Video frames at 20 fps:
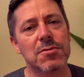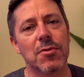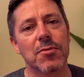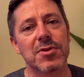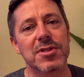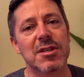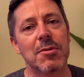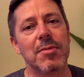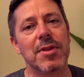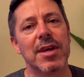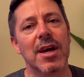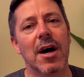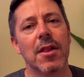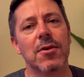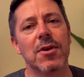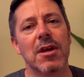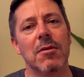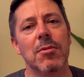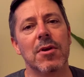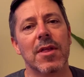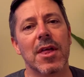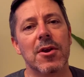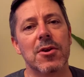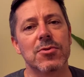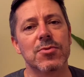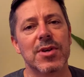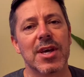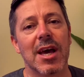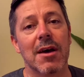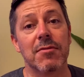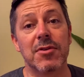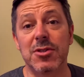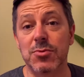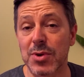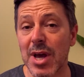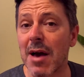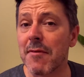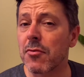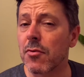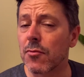for some of the other emulators we have, because
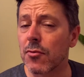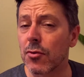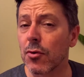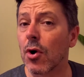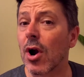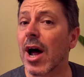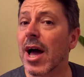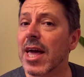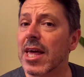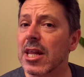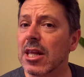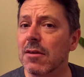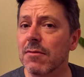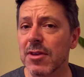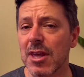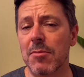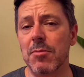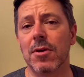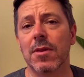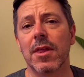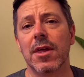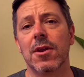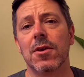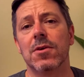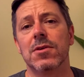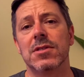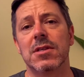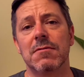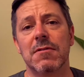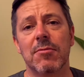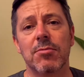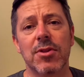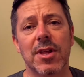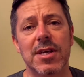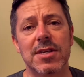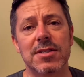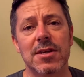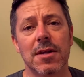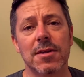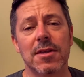we have a variety of emulators that we
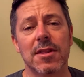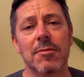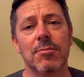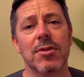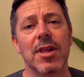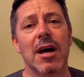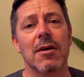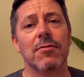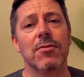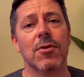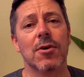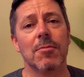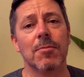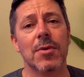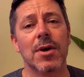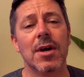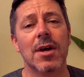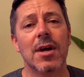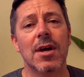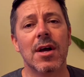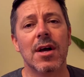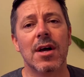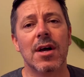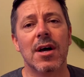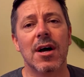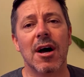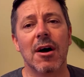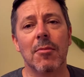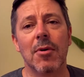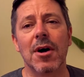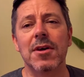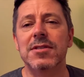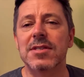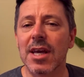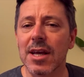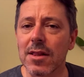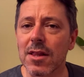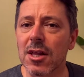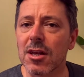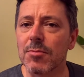place onto the platform. I'll
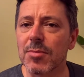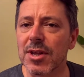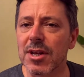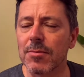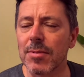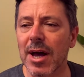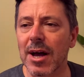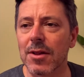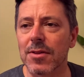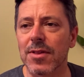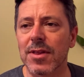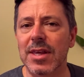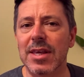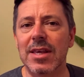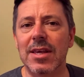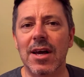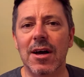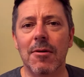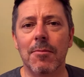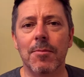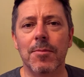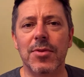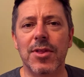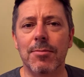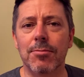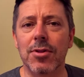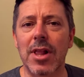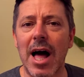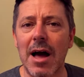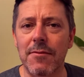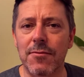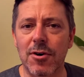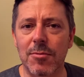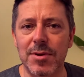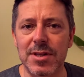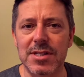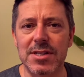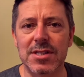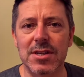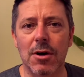say a little bit about the platform
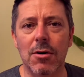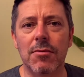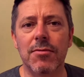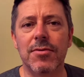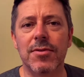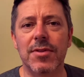itself,